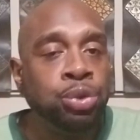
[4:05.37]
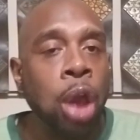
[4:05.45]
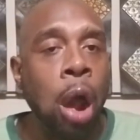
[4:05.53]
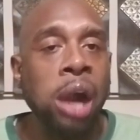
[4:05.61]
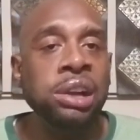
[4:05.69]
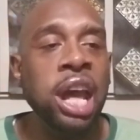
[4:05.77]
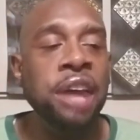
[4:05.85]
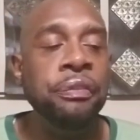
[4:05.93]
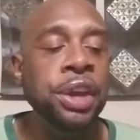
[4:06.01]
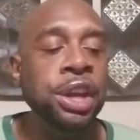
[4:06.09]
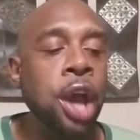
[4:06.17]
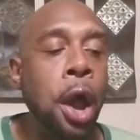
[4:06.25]
on our last
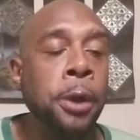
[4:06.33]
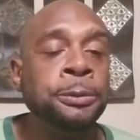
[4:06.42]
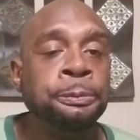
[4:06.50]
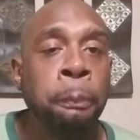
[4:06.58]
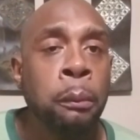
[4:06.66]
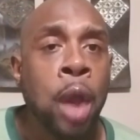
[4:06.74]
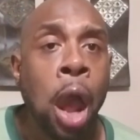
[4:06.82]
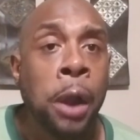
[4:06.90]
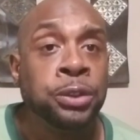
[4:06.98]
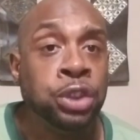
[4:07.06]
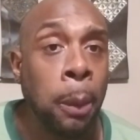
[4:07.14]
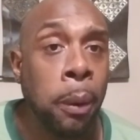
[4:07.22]
video,
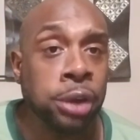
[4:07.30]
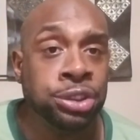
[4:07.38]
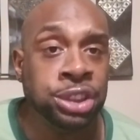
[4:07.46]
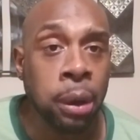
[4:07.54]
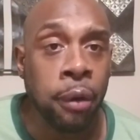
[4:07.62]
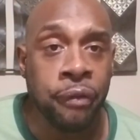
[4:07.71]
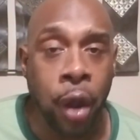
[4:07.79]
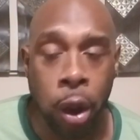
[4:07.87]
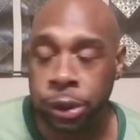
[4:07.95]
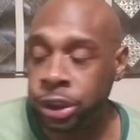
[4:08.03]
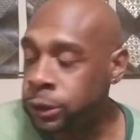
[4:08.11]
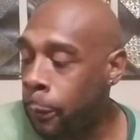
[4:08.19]
the person know
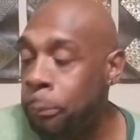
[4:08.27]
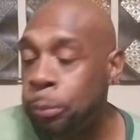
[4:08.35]
first